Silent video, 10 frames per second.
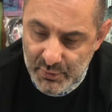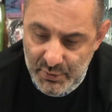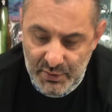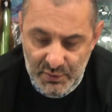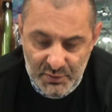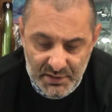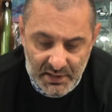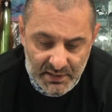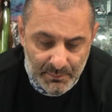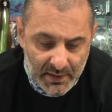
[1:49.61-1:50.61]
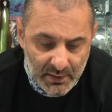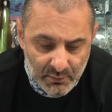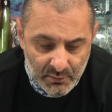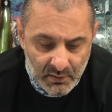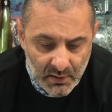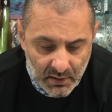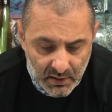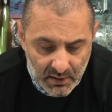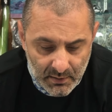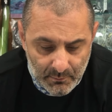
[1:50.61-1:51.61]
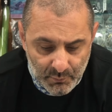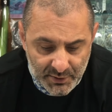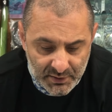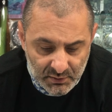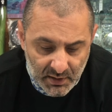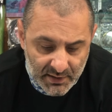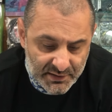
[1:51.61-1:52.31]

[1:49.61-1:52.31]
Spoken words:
You're going to use 80-pound braided line.